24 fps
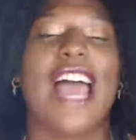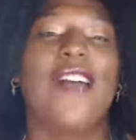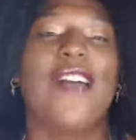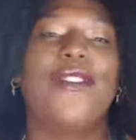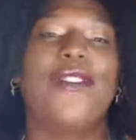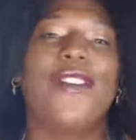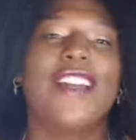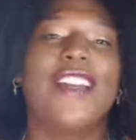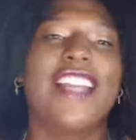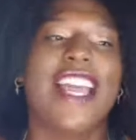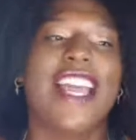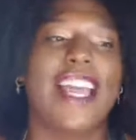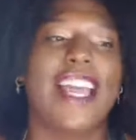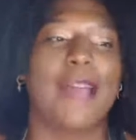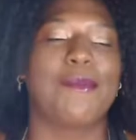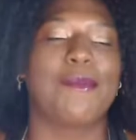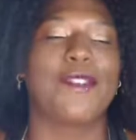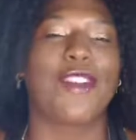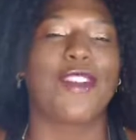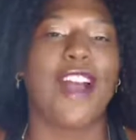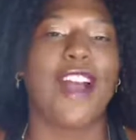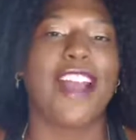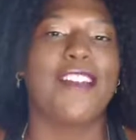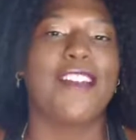every day I'm
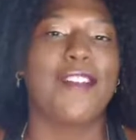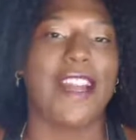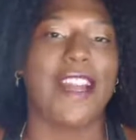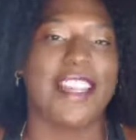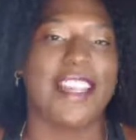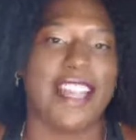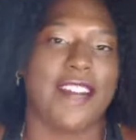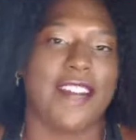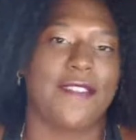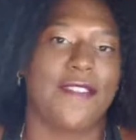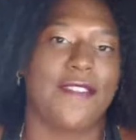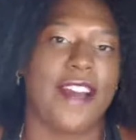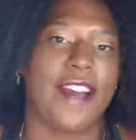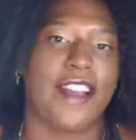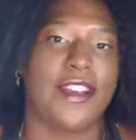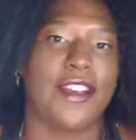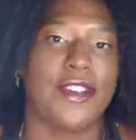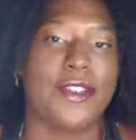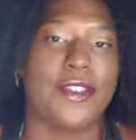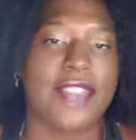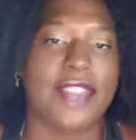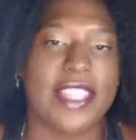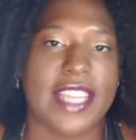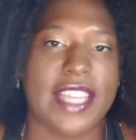trying to identify
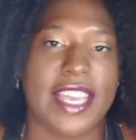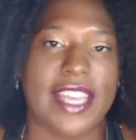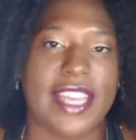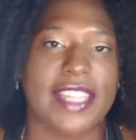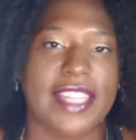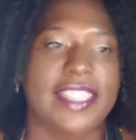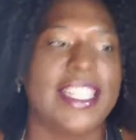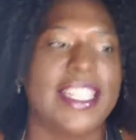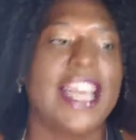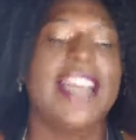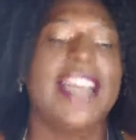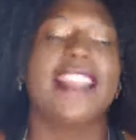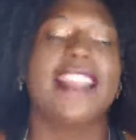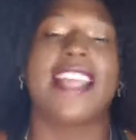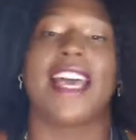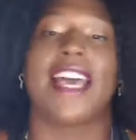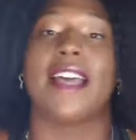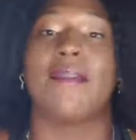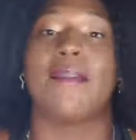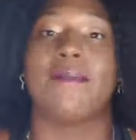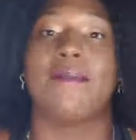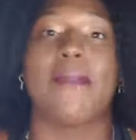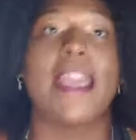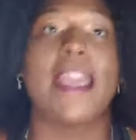new things
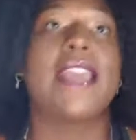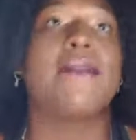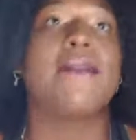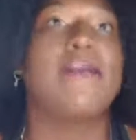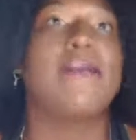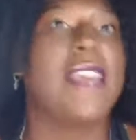that make